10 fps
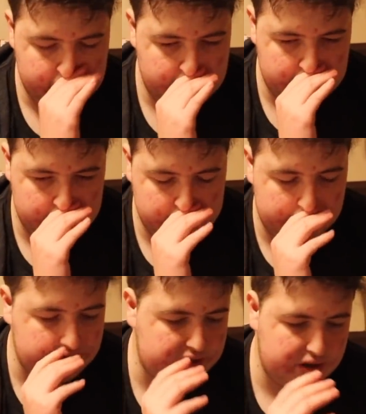
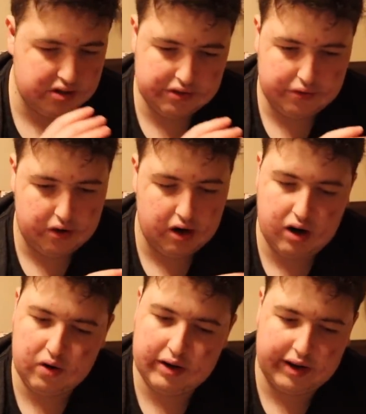What else did I use this for?
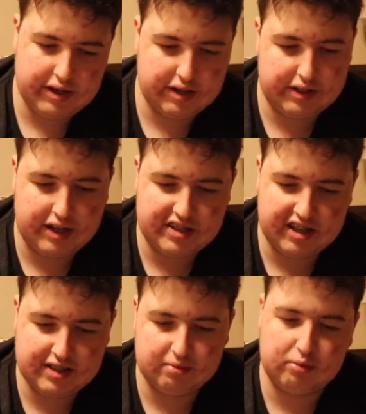Oh, and in
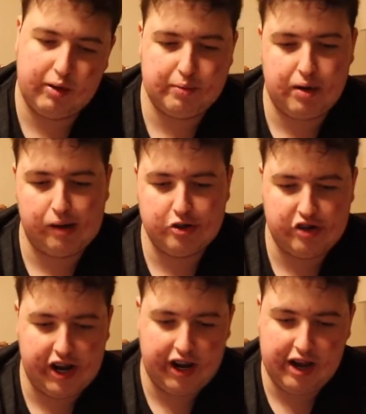testing, someone would make Bomber
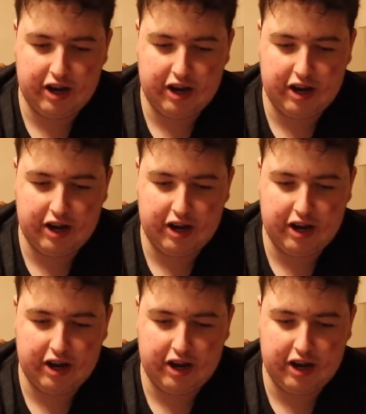Dragon.